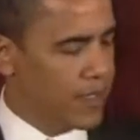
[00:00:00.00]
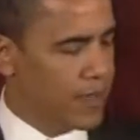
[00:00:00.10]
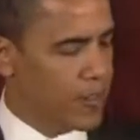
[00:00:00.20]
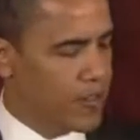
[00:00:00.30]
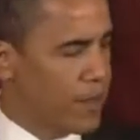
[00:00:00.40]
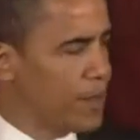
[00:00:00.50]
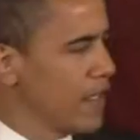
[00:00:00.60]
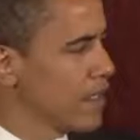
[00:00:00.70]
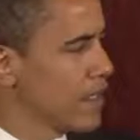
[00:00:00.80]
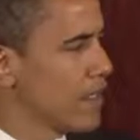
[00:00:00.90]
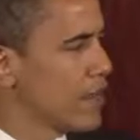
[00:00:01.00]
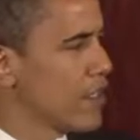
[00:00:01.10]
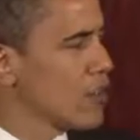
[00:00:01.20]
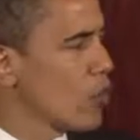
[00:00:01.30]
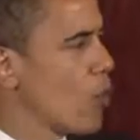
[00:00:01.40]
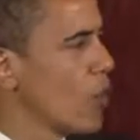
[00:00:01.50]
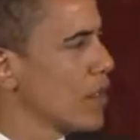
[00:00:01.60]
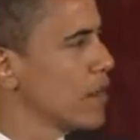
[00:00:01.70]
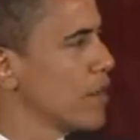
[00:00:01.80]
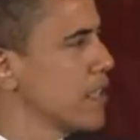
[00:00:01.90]
a recipient of this
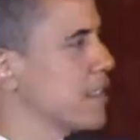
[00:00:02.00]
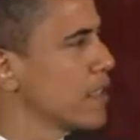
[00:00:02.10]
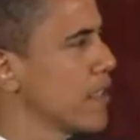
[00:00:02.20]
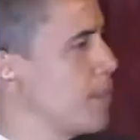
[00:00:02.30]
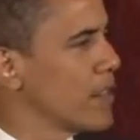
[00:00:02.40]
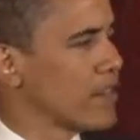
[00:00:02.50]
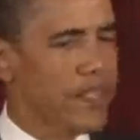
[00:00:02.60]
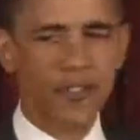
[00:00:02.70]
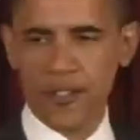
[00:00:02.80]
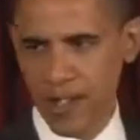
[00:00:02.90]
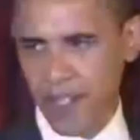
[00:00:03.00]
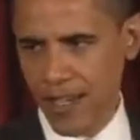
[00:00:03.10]
award and to be keeping such